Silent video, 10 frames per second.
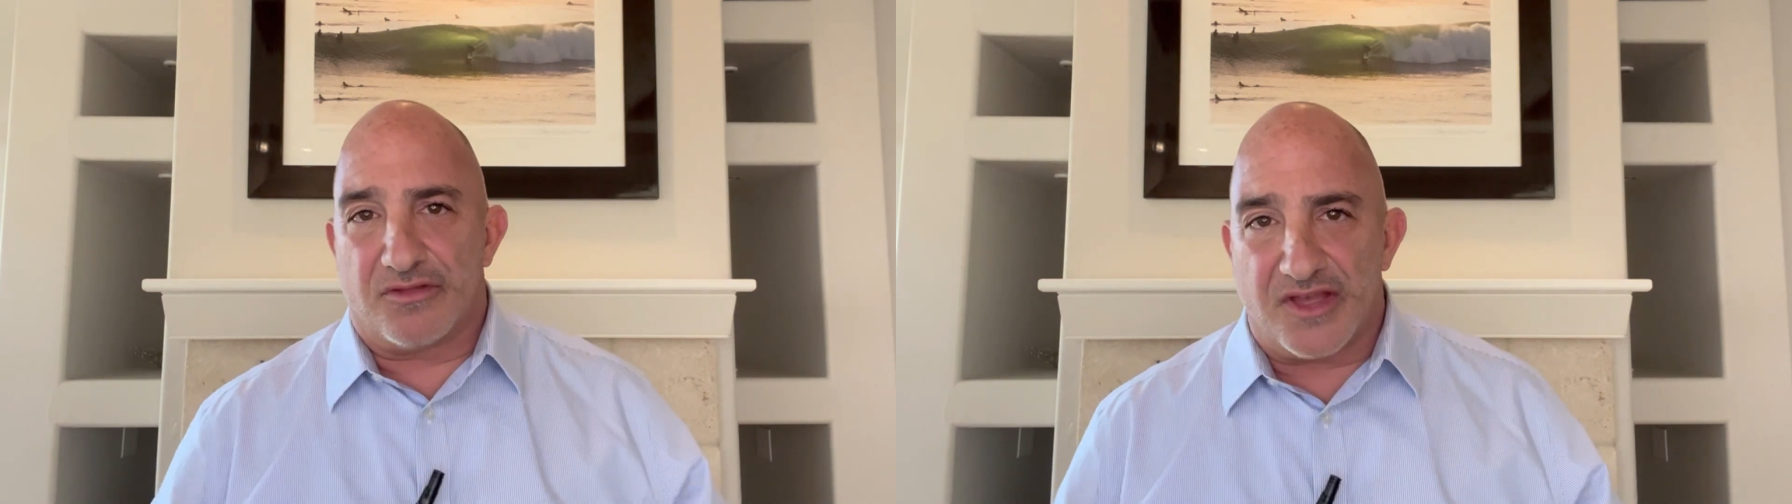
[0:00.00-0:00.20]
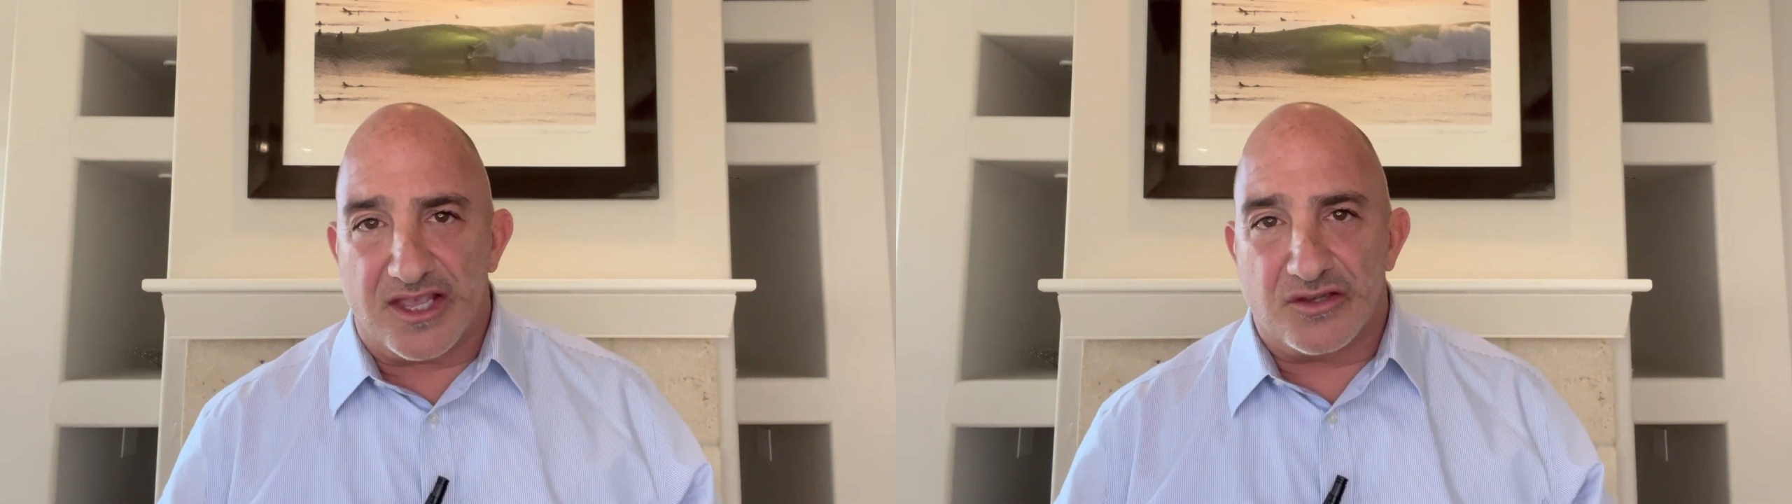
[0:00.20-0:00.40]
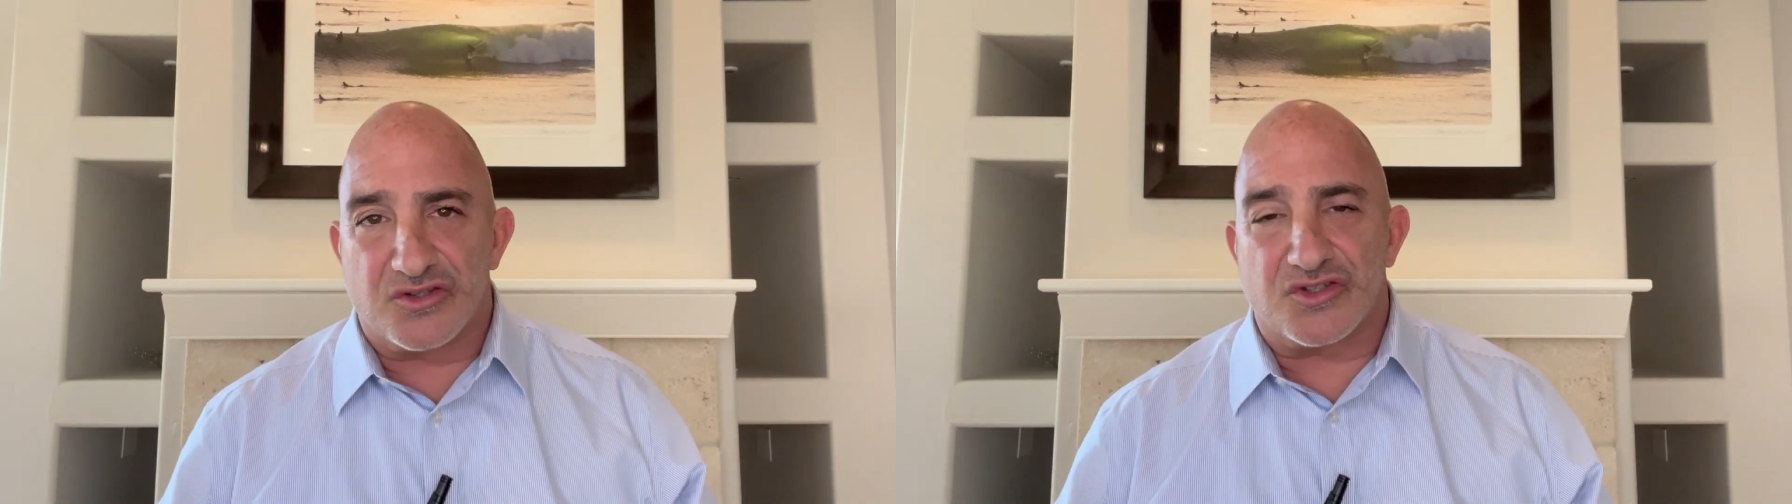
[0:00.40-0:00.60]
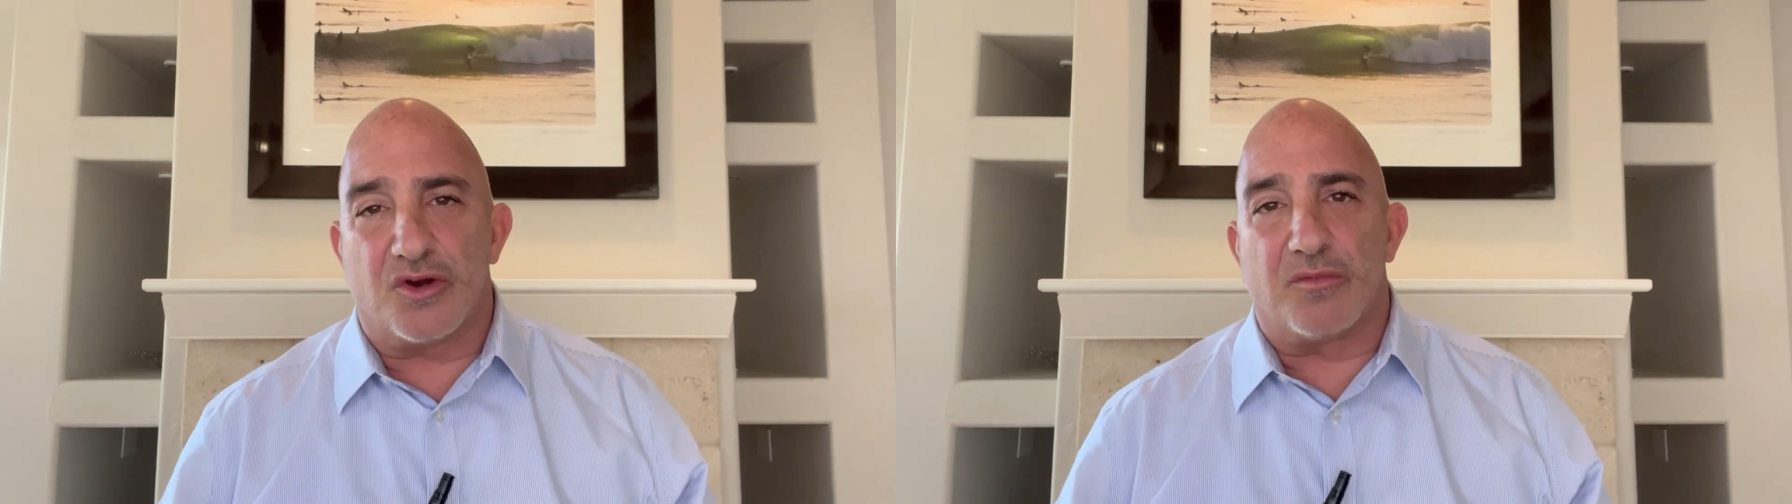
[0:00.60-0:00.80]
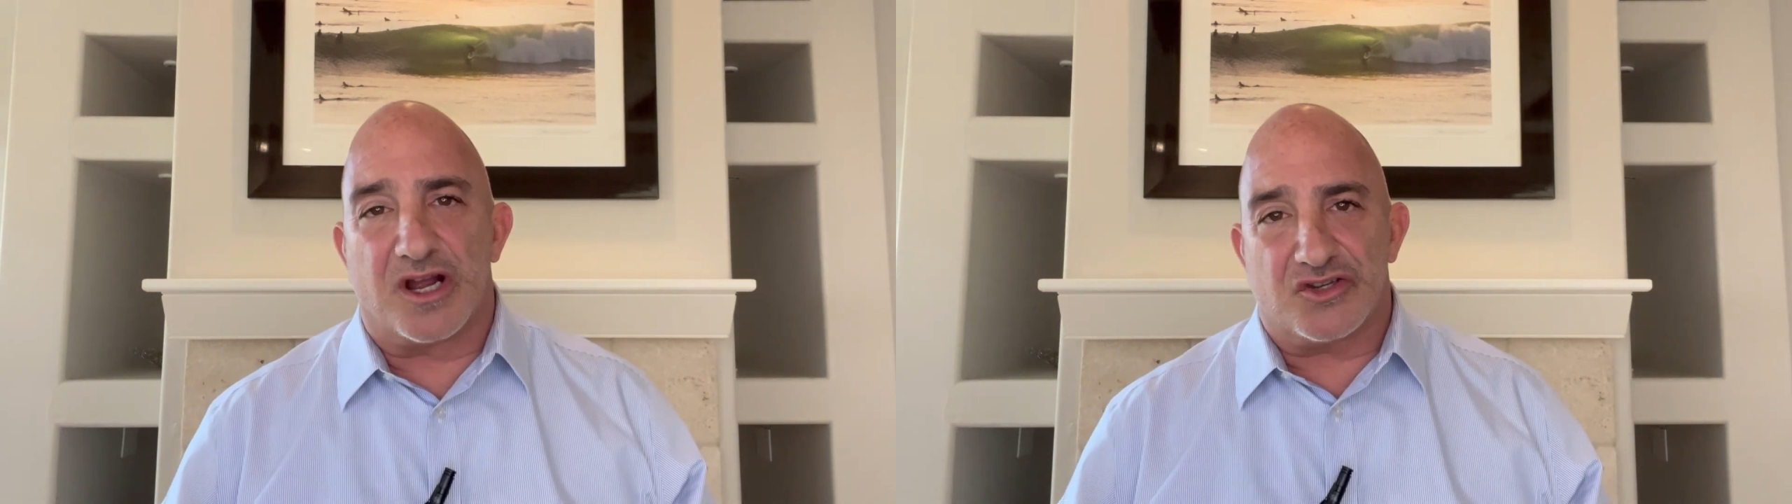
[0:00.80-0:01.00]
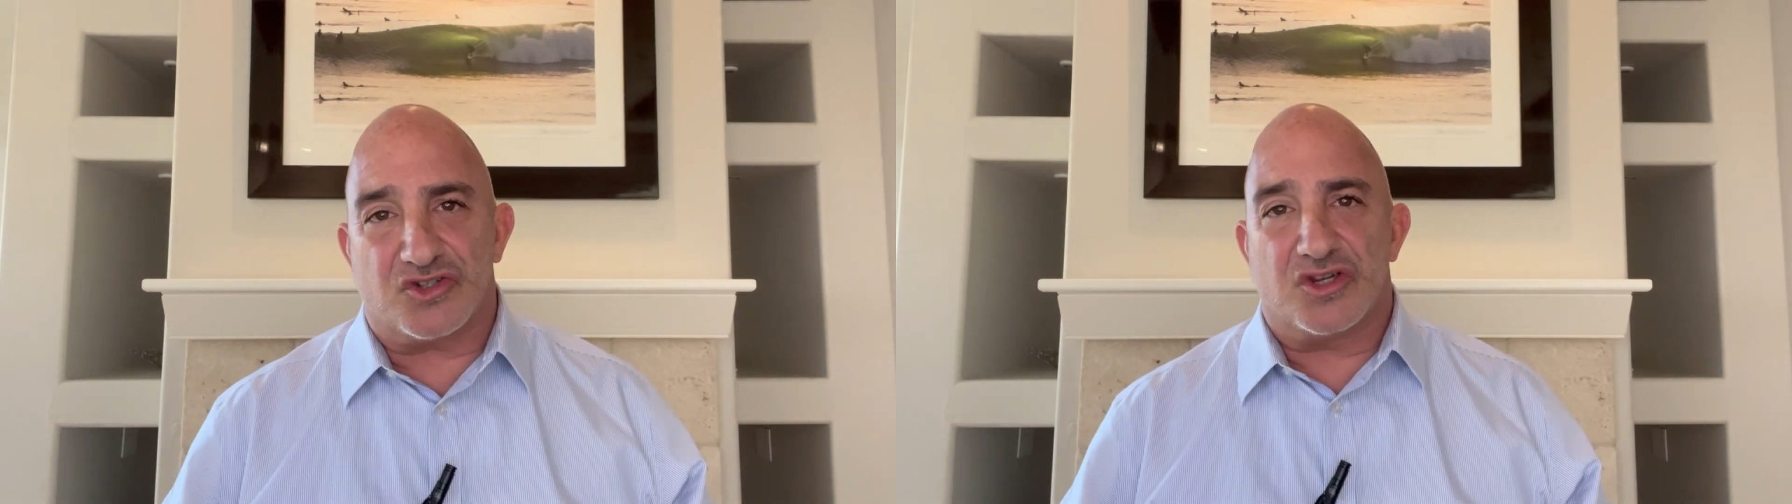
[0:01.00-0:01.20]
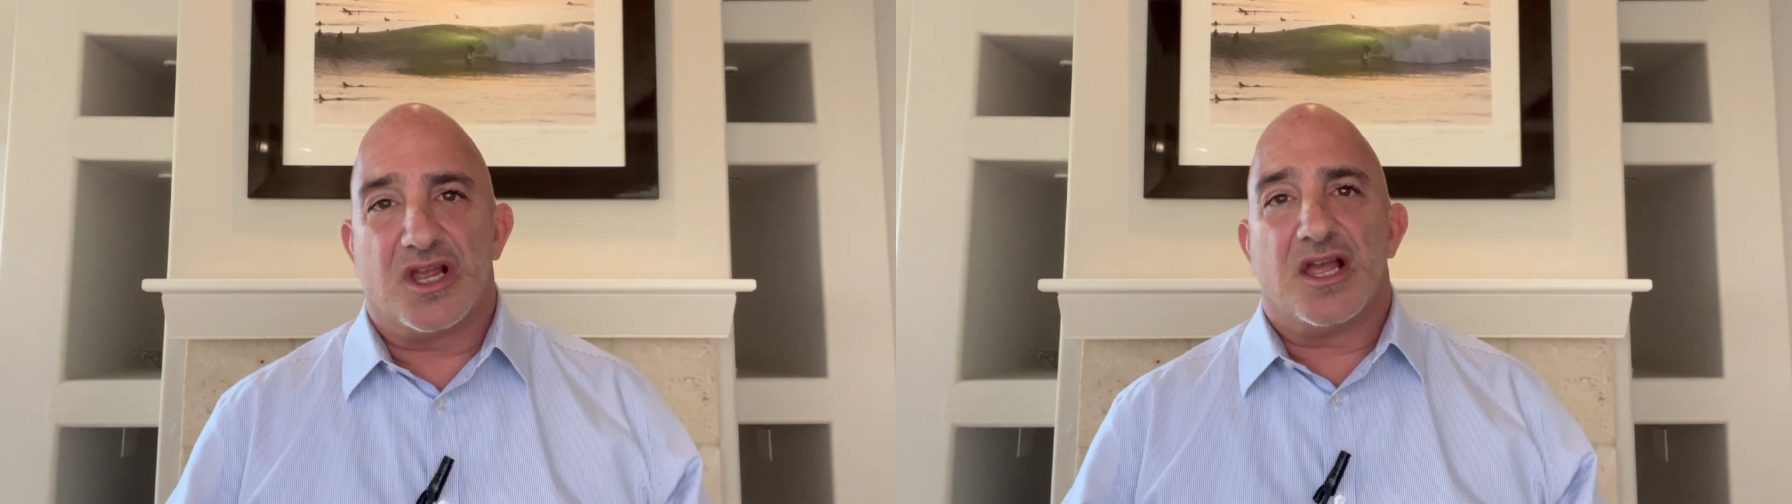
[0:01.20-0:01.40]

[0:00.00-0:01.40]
Thank you so much.